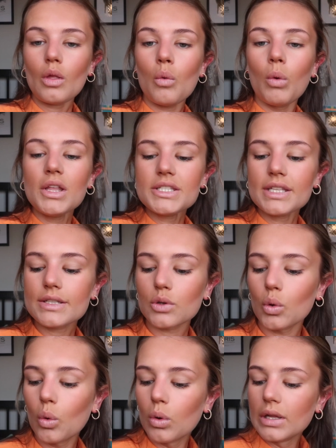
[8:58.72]
once that's
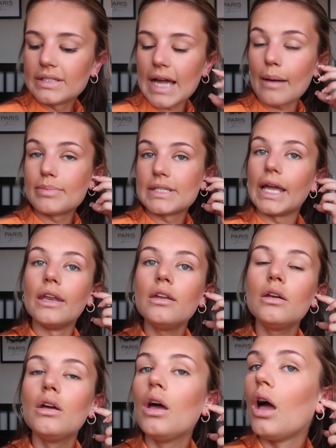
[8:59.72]
all dabbed in,
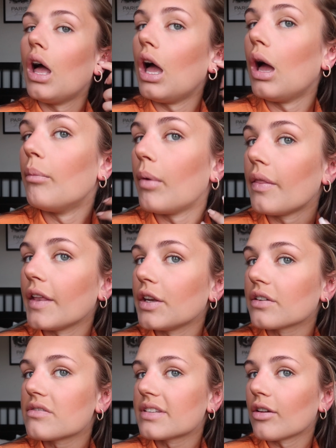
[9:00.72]
then you
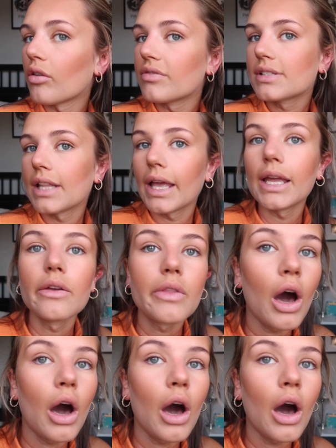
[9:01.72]
can see obviously the